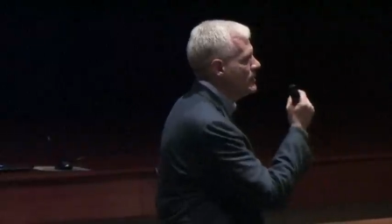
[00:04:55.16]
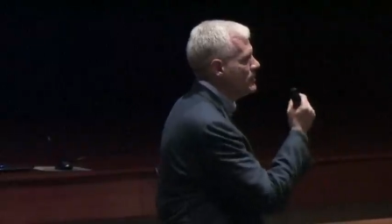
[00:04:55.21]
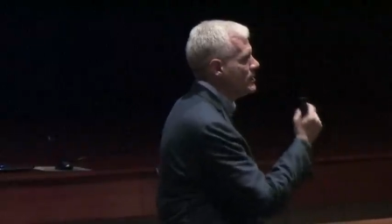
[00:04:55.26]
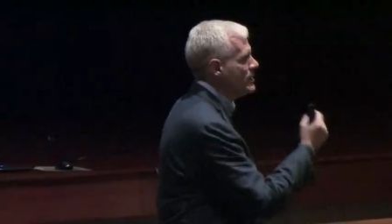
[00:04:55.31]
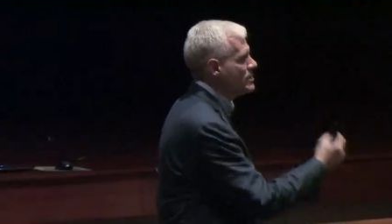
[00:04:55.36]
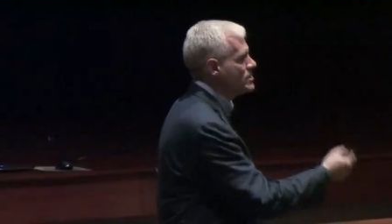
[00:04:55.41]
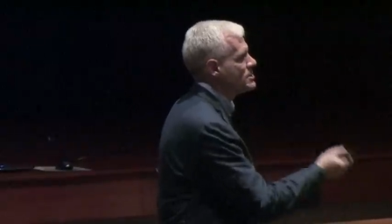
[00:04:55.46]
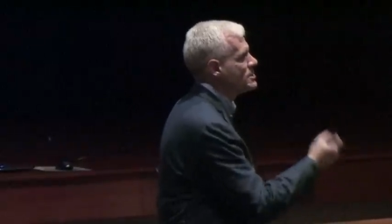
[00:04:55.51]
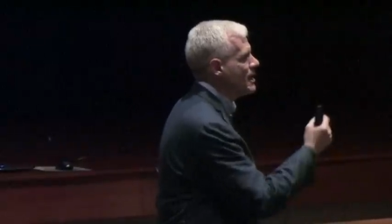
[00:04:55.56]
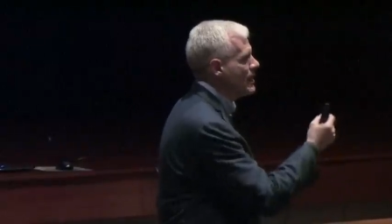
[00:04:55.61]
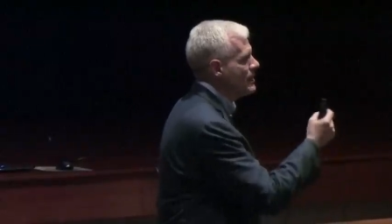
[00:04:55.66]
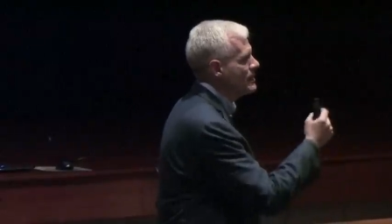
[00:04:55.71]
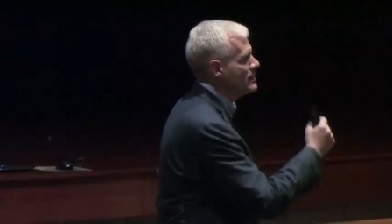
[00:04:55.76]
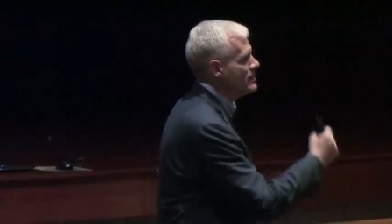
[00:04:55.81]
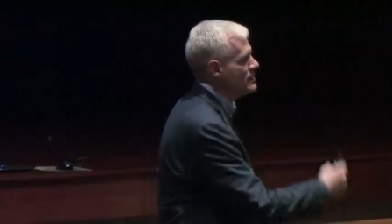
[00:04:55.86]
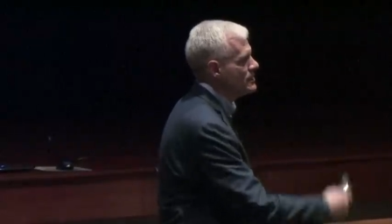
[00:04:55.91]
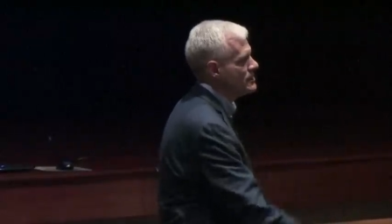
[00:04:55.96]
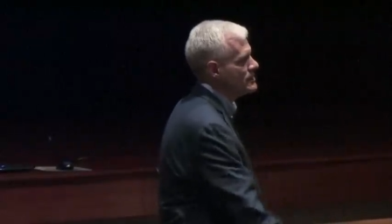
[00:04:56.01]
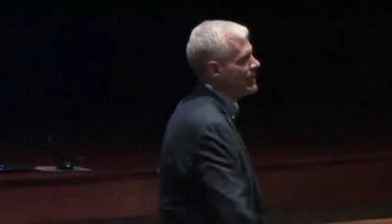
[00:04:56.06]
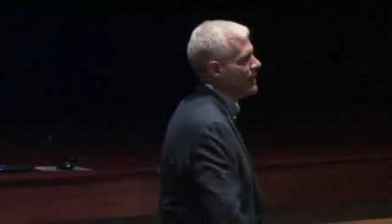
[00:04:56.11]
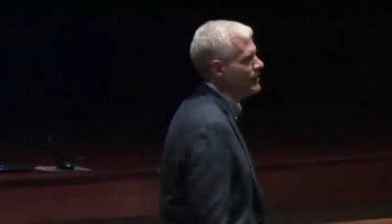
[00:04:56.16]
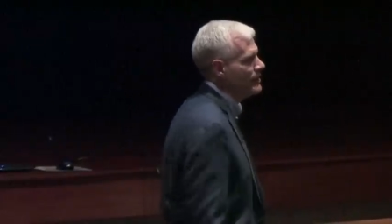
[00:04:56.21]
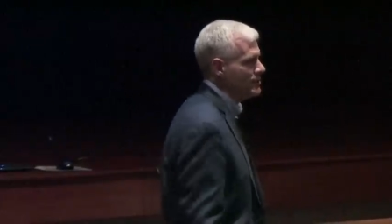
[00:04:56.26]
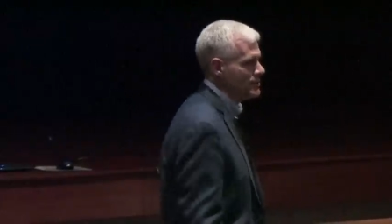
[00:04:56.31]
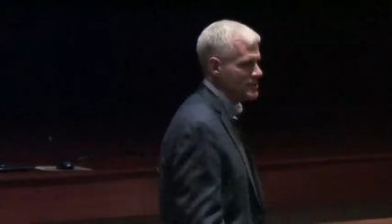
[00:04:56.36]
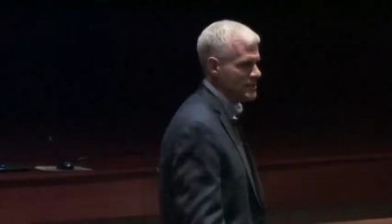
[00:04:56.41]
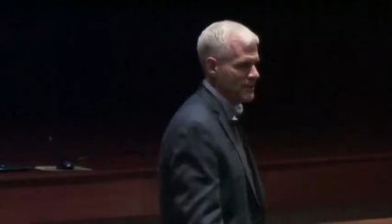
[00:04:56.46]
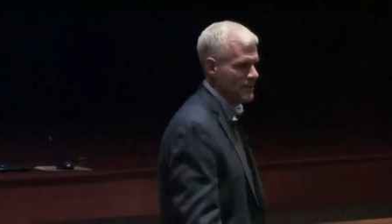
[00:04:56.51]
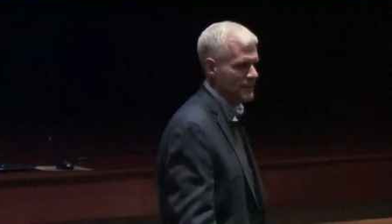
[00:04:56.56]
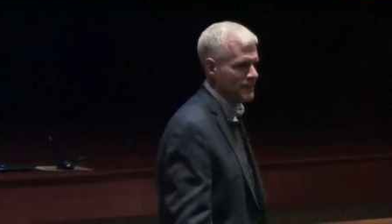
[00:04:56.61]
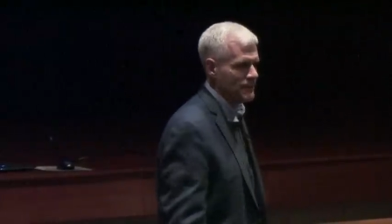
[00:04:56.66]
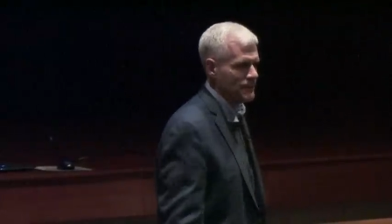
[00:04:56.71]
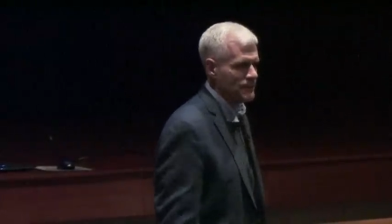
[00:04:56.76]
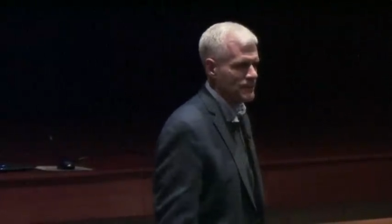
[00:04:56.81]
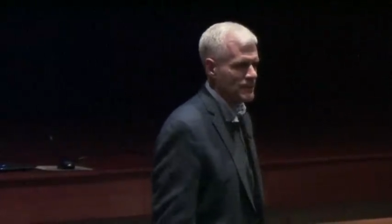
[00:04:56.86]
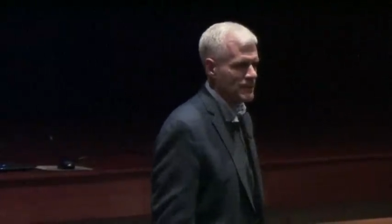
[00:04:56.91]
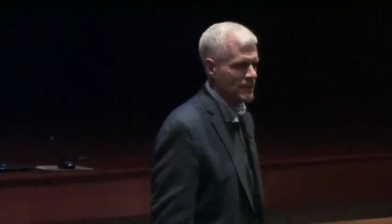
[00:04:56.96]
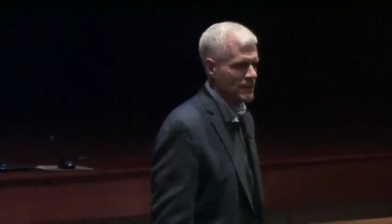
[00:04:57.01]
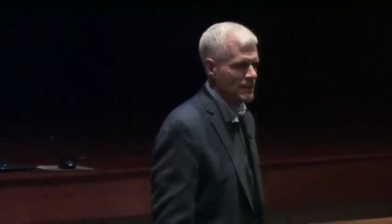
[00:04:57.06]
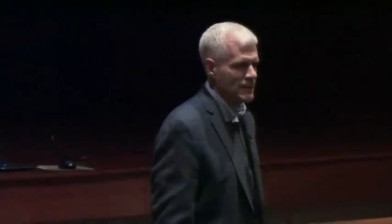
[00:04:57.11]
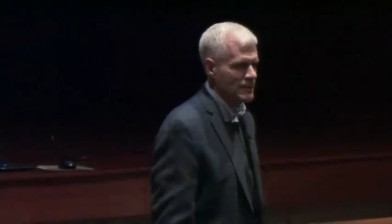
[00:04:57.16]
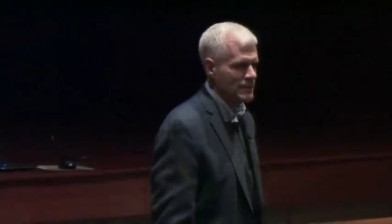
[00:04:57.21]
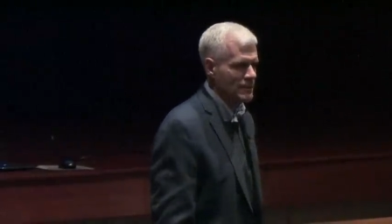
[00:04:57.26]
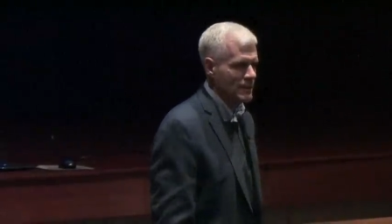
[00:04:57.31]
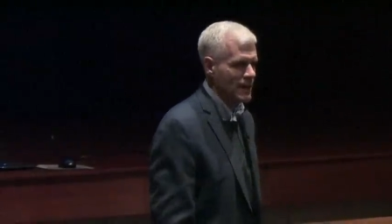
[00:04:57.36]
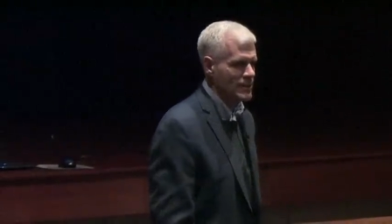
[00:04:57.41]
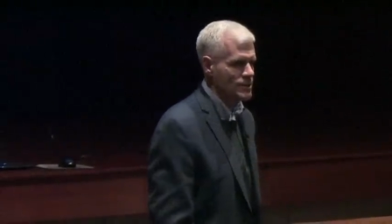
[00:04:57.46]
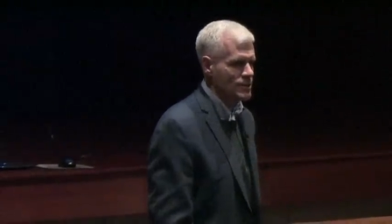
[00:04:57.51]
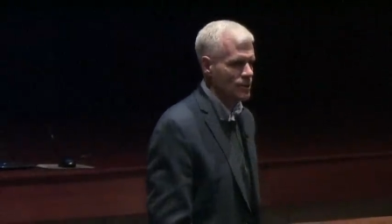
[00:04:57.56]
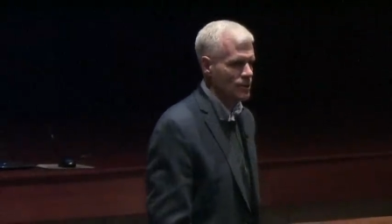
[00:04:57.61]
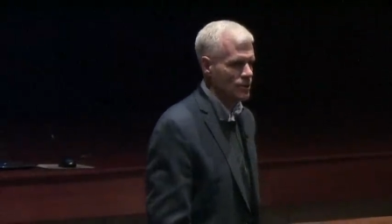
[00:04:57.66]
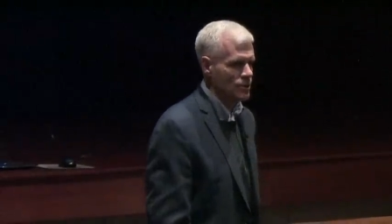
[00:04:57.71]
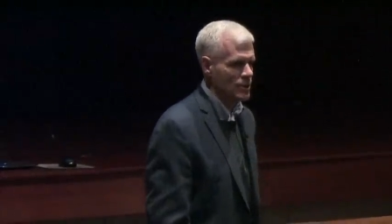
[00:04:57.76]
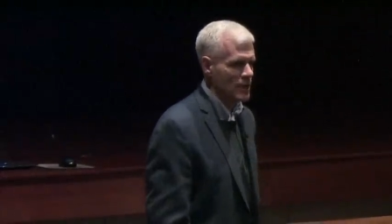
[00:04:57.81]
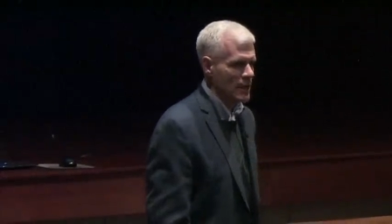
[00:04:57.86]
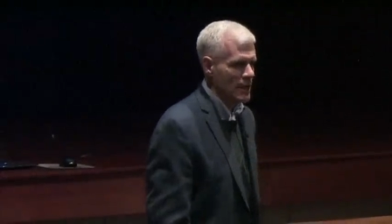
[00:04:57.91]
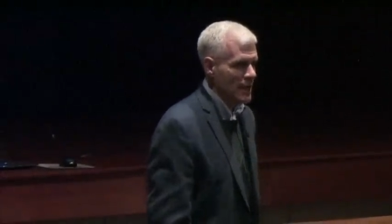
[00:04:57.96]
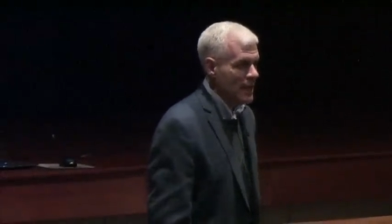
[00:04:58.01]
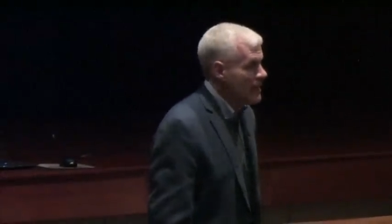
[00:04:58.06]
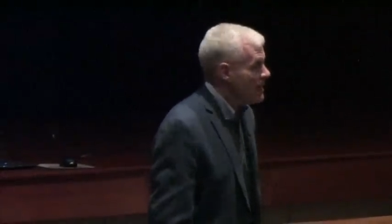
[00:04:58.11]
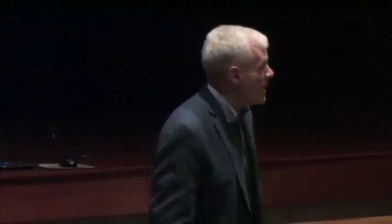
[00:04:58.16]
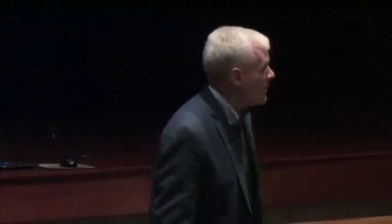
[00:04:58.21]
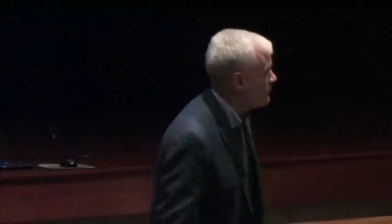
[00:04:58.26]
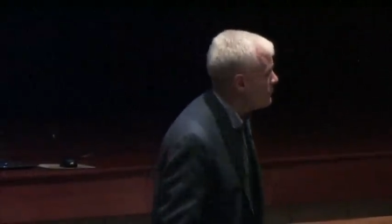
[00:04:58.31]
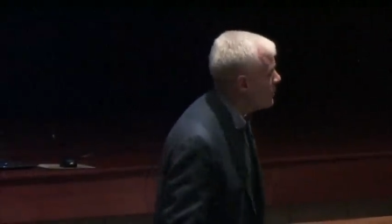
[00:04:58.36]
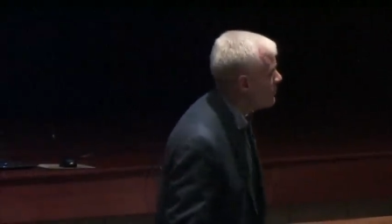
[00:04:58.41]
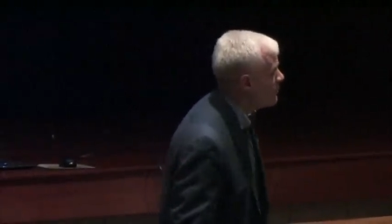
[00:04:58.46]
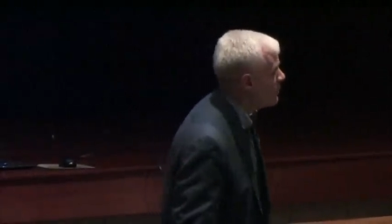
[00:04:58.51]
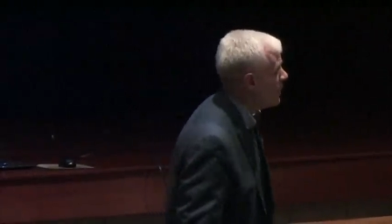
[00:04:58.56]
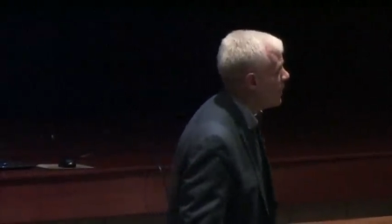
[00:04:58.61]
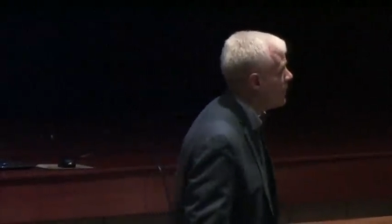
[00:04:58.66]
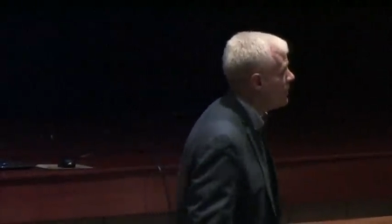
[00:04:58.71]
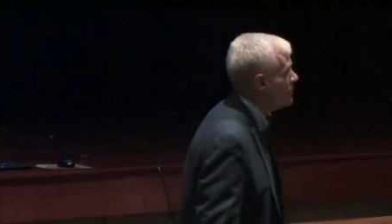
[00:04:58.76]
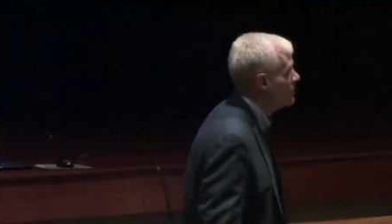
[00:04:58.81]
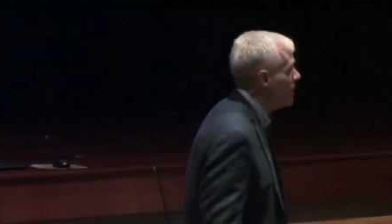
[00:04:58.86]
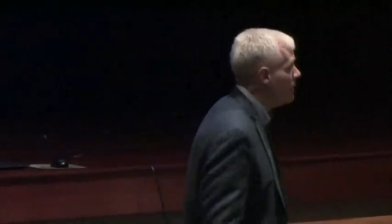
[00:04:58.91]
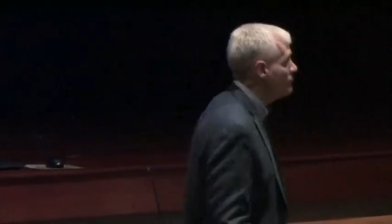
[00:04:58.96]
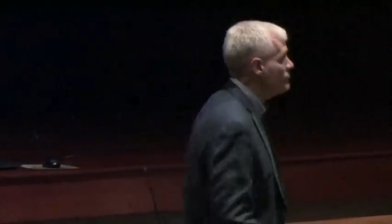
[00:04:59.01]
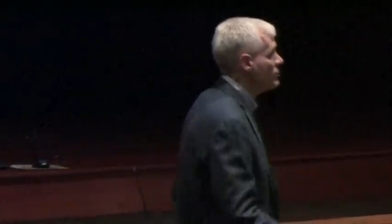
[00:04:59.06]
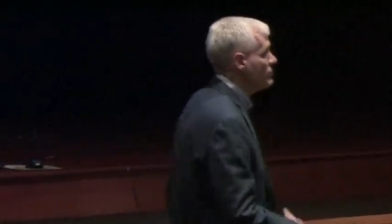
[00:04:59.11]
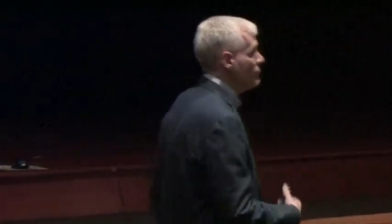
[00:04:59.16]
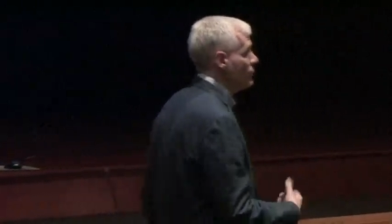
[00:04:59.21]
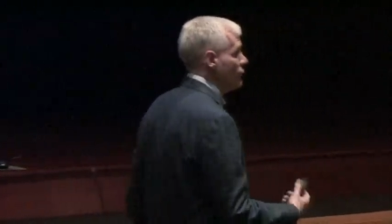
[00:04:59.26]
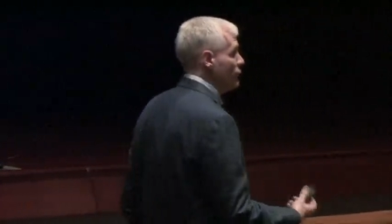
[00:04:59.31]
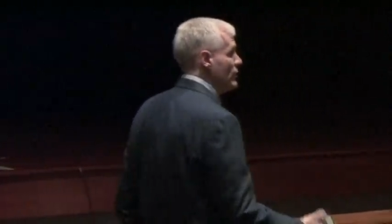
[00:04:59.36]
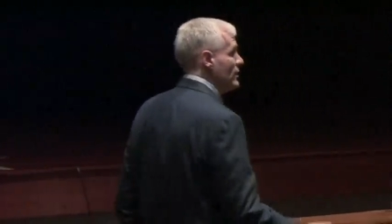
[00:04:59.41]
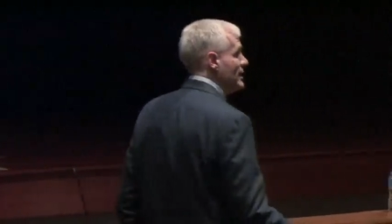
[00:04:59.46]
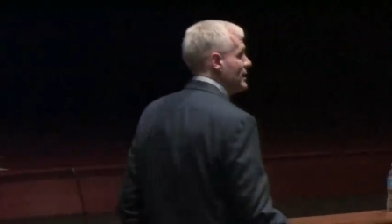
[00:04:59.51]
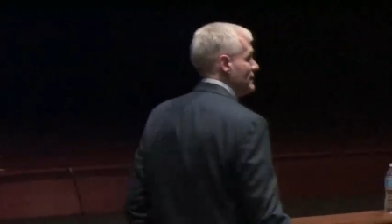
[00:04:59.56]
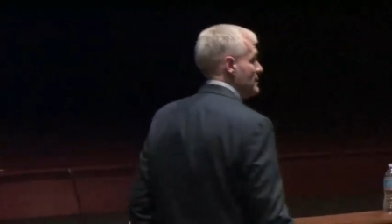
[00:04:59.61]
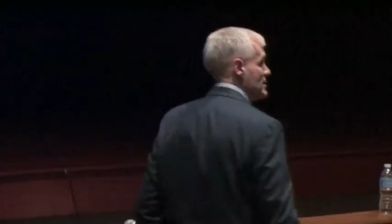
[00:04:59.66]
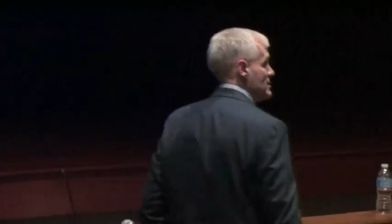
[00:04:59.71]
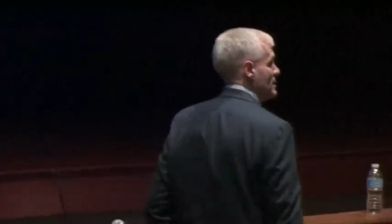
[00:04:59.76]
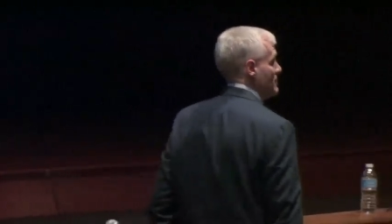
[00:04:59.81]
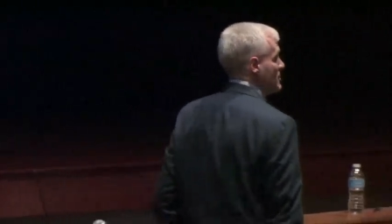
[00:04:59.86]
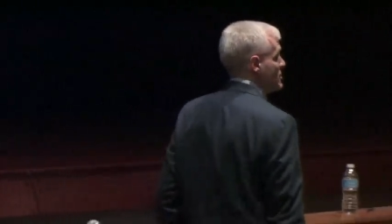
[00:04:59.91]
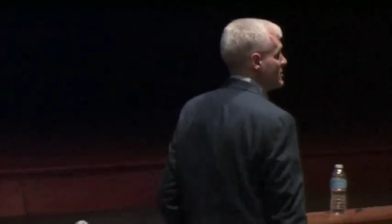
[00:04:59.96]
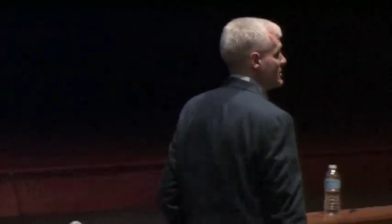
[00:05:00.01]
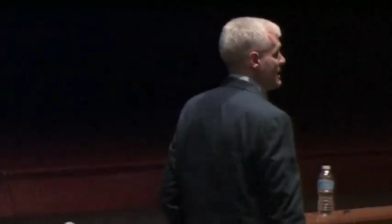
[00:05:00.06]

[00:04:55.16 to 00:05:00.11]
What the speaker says: the assigned standards. That's huge. Now, if you have an uncomfortable feeling about some of the